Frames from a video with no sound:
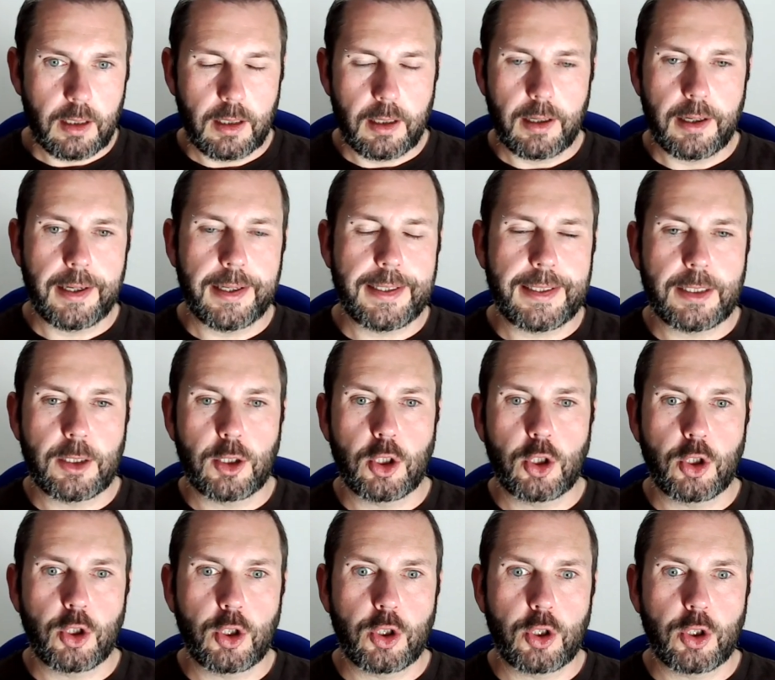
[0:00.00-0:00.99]
I
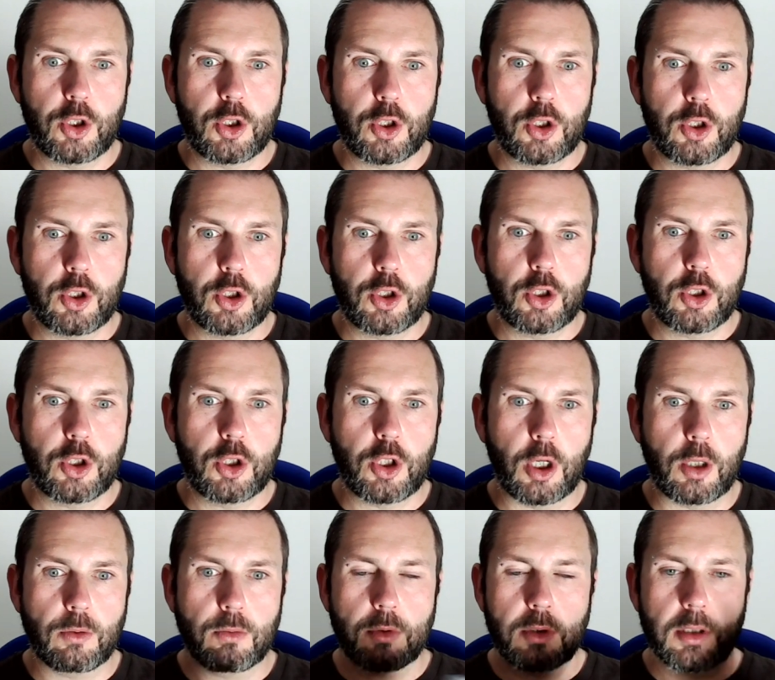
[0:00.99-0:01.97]

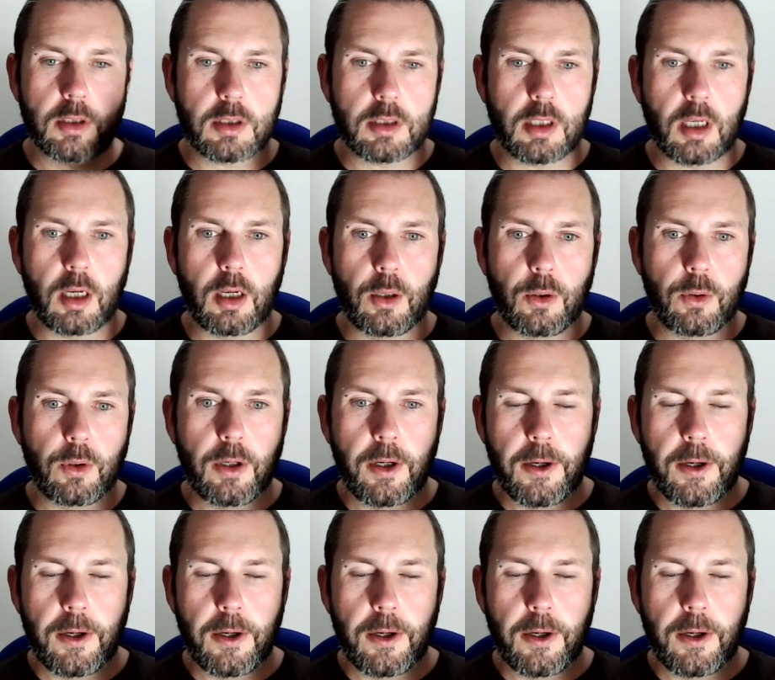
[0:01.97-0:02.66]
don't, so